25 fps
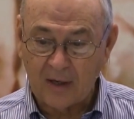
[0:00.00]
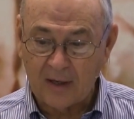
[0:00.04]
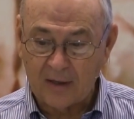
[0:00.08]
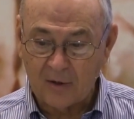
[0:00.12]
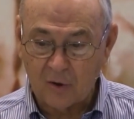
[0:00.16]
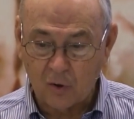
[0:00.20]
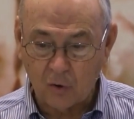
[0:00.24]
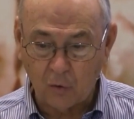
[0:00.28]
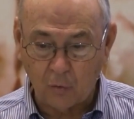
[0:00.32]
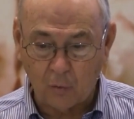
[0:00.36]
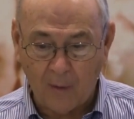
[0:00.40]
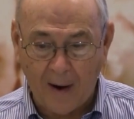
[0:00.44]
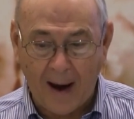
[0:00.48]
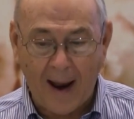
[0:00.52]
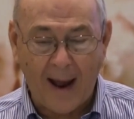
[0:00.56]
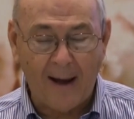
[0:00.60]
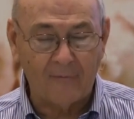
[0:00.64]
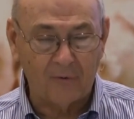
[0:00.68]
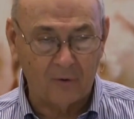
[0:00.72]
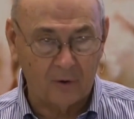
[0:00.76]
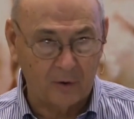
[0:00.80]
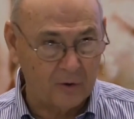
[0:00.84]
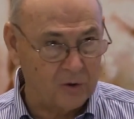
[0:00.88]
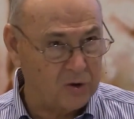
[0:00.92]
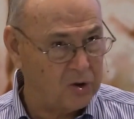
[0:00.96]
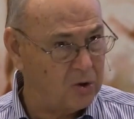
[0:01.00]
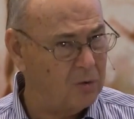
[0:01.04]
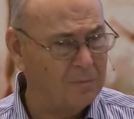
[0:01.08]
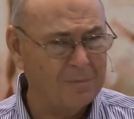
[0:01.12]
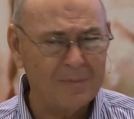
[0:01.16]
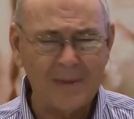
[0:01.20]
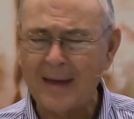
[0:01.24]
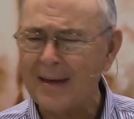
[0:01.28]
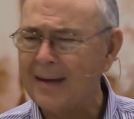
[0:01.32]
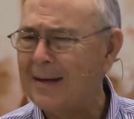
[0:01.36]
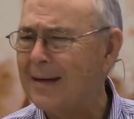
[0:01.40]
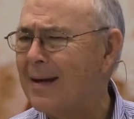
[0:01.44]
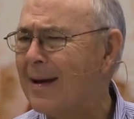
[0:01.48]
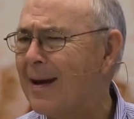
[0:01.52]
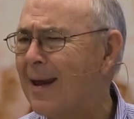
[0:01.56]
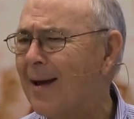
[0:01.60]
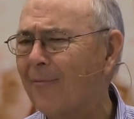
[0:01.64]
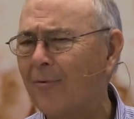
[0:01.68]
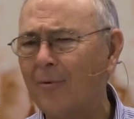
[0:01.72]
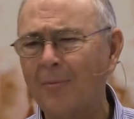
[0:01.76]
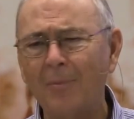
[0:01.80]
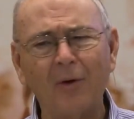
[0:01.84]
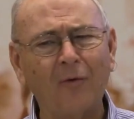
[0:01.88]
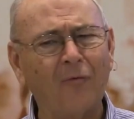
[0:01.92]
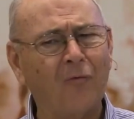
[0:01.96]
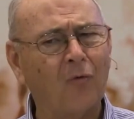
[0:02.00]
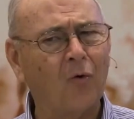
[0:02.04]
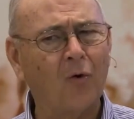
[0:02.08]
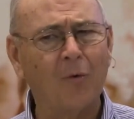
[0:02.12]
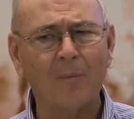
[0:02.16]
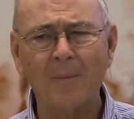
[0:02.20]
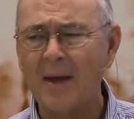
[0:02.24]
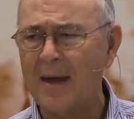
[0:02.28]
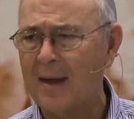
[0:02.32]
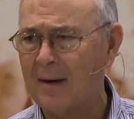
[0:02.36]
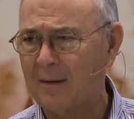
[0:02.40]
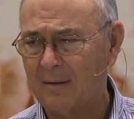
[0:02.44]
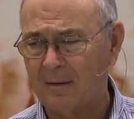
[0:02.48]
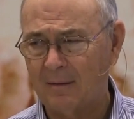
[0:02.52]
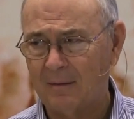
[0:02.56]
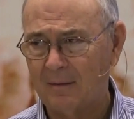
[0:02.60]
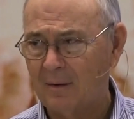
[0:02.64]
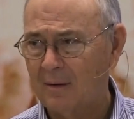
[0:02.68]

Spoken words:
in travelers whom they'd never before met.